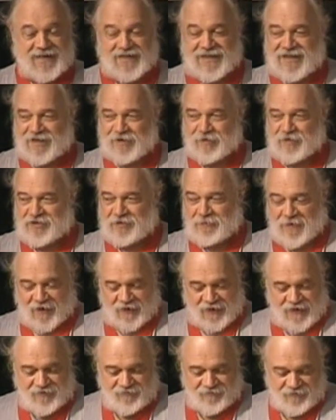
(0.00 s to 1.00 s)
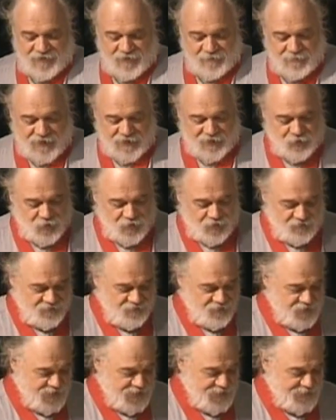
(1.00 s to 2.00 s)
It was about 8 feet by 12
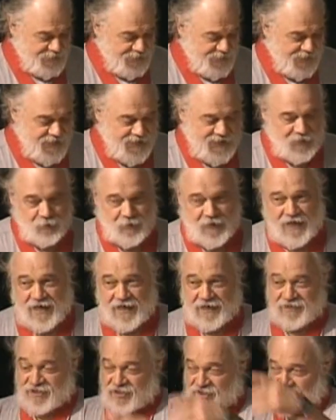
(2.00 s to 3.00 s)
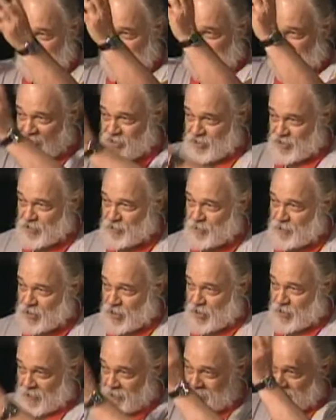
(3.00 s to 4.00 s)
feet, and we had this ladder that would
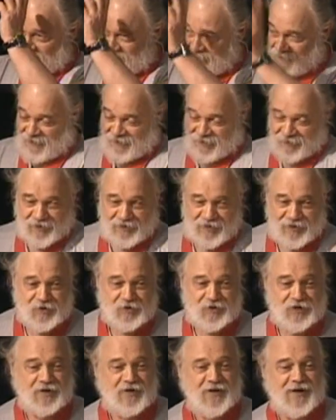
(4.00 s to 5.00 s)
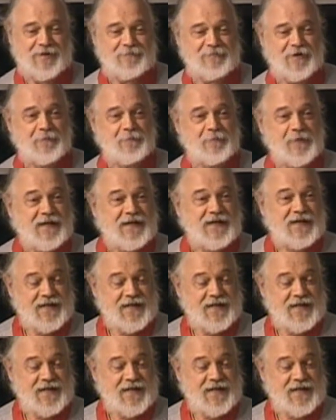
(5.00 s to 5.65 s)
go up and down that you could climb up,